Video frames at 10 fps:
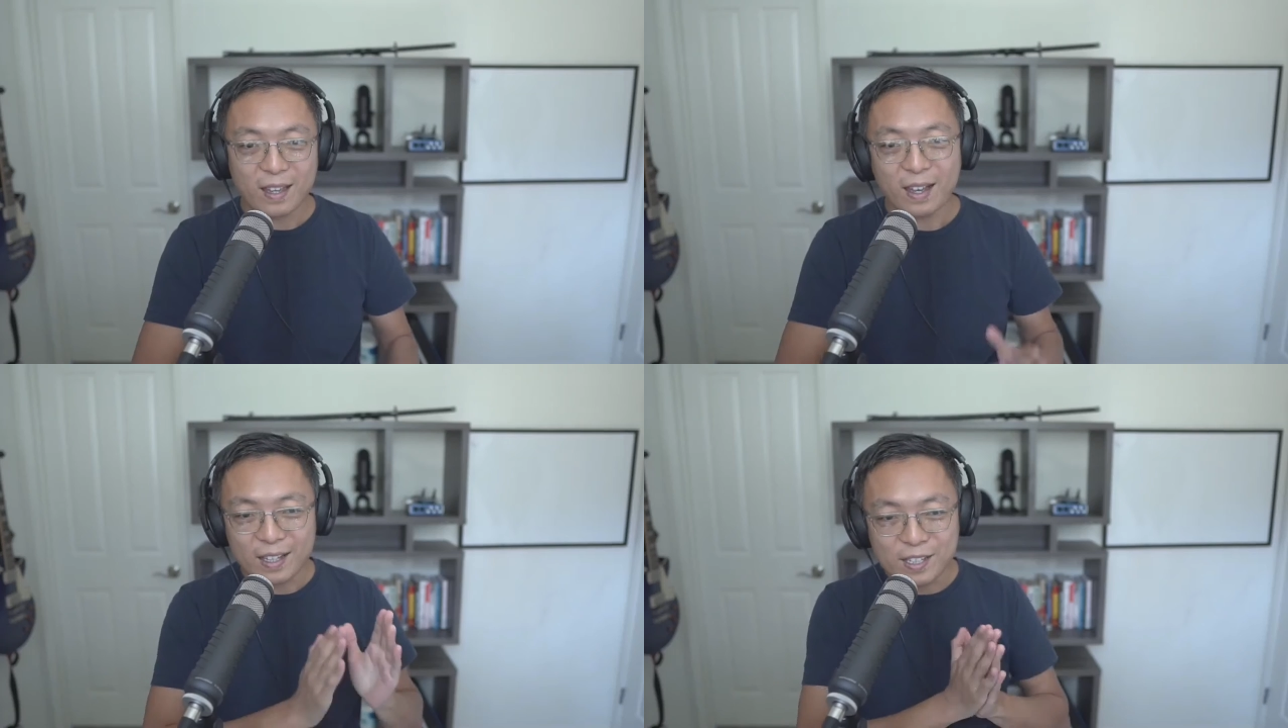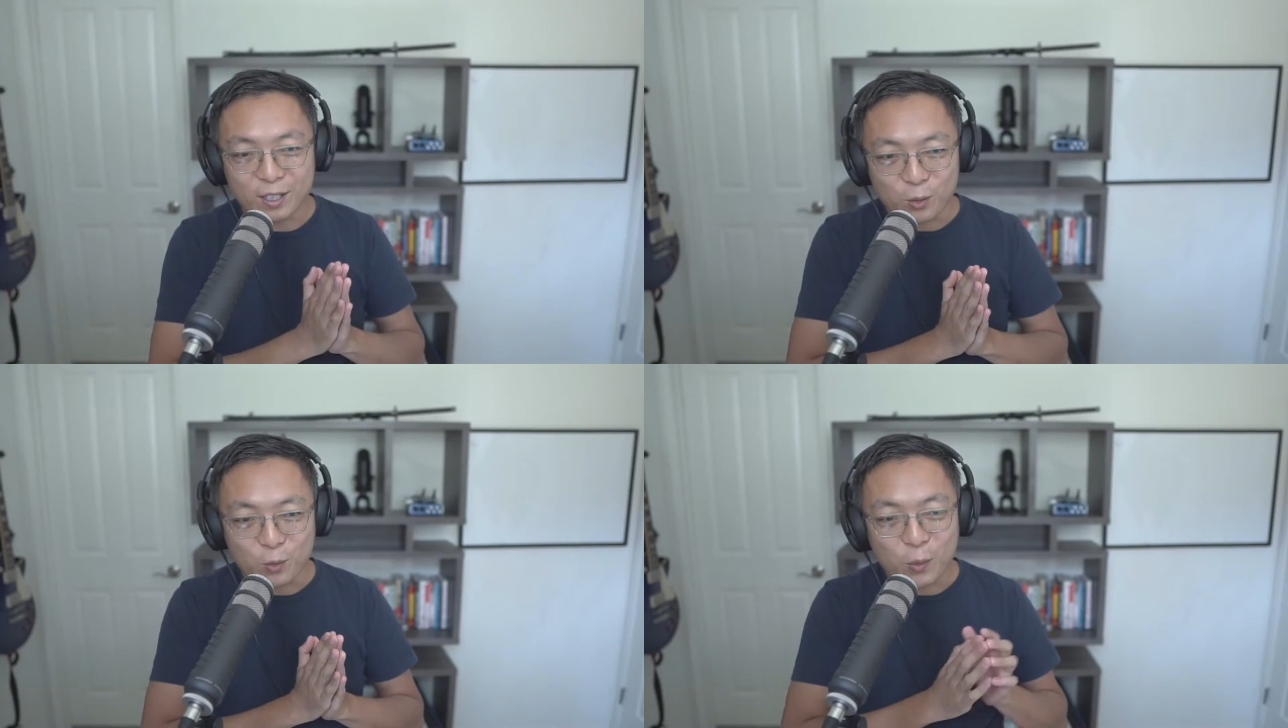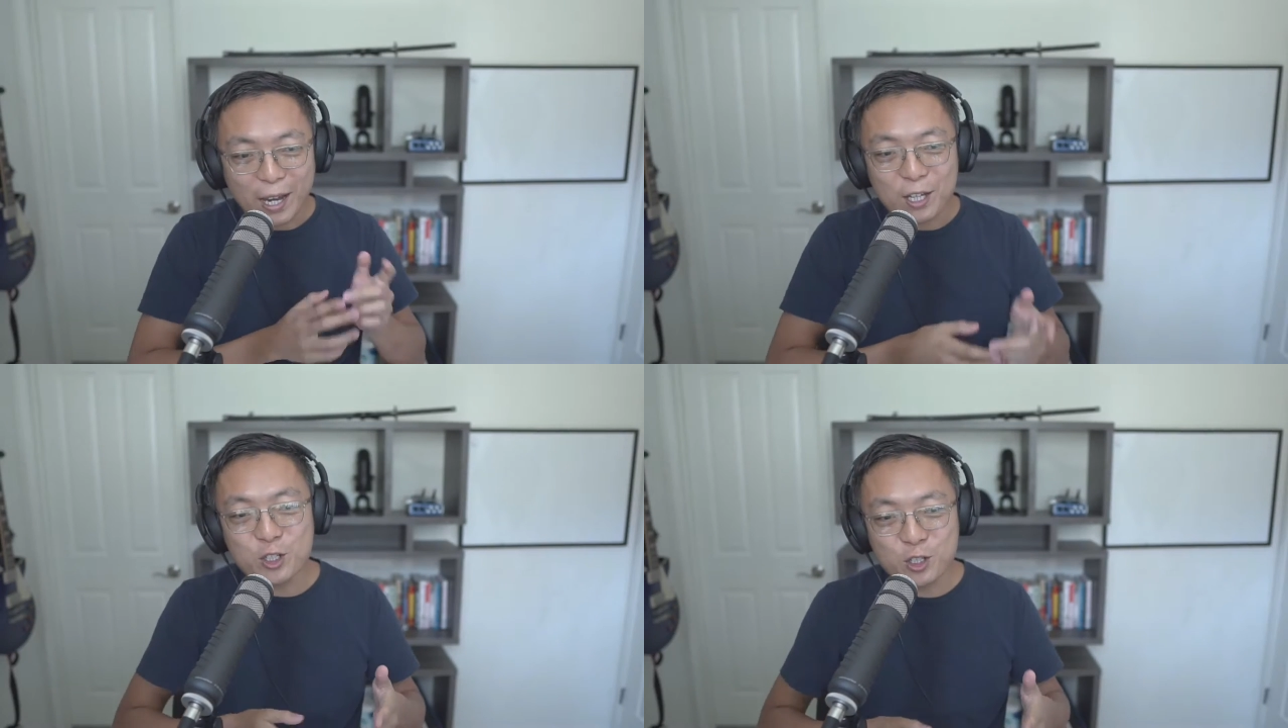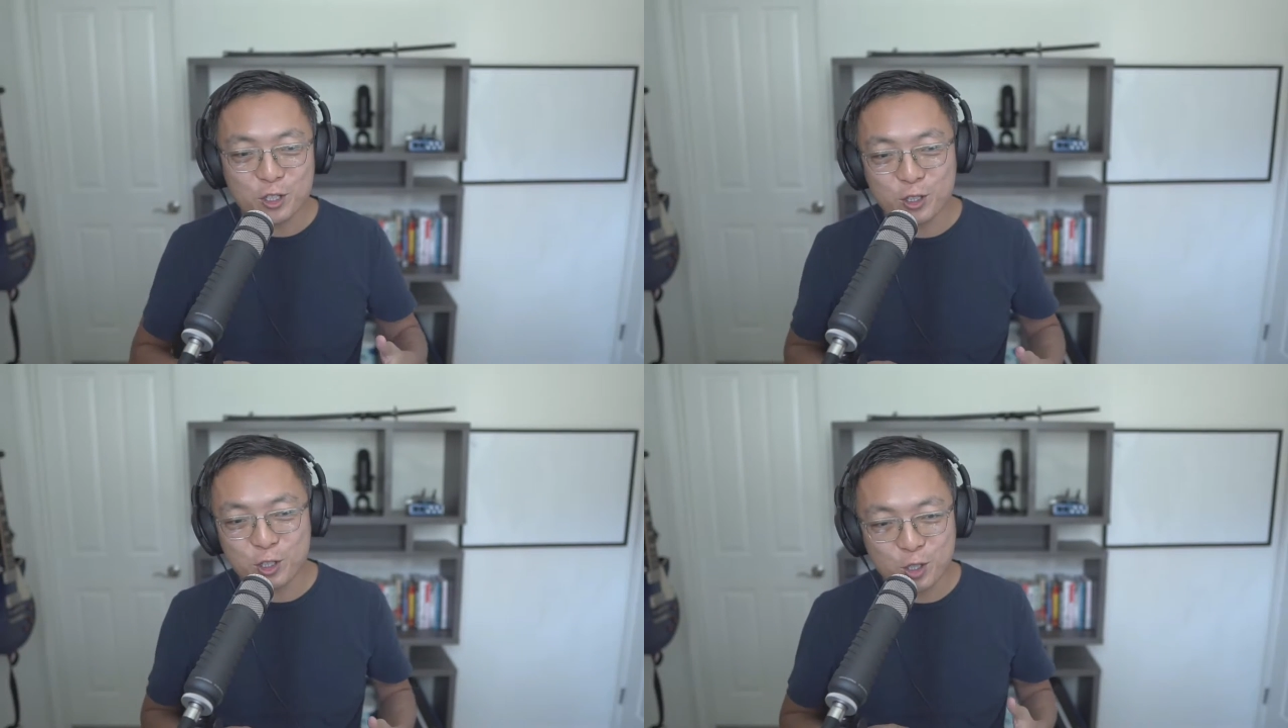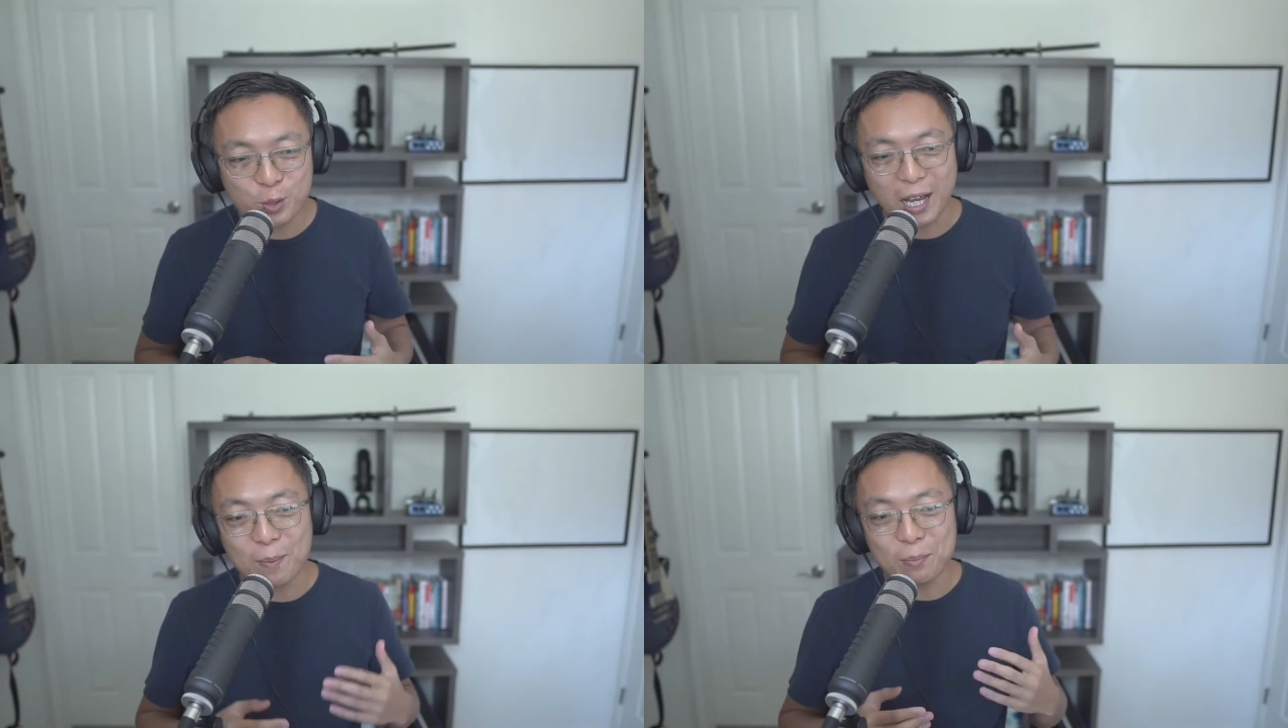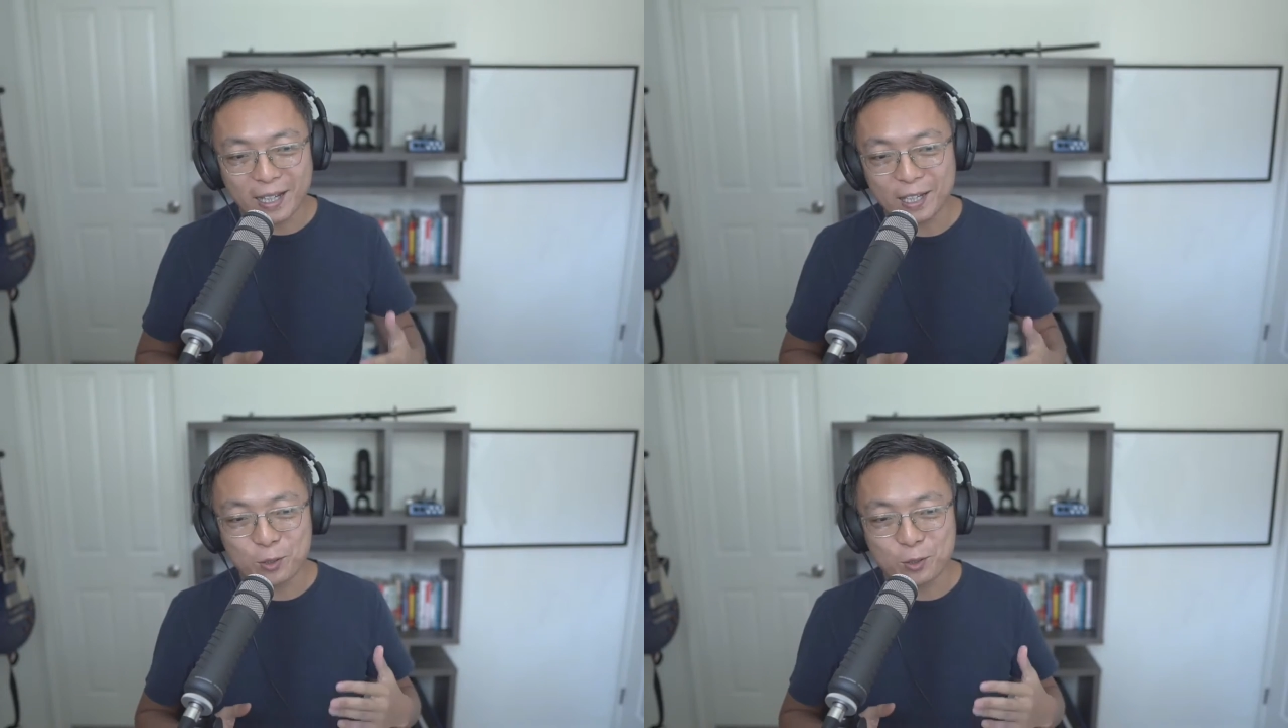Adeel, why engineers should apply to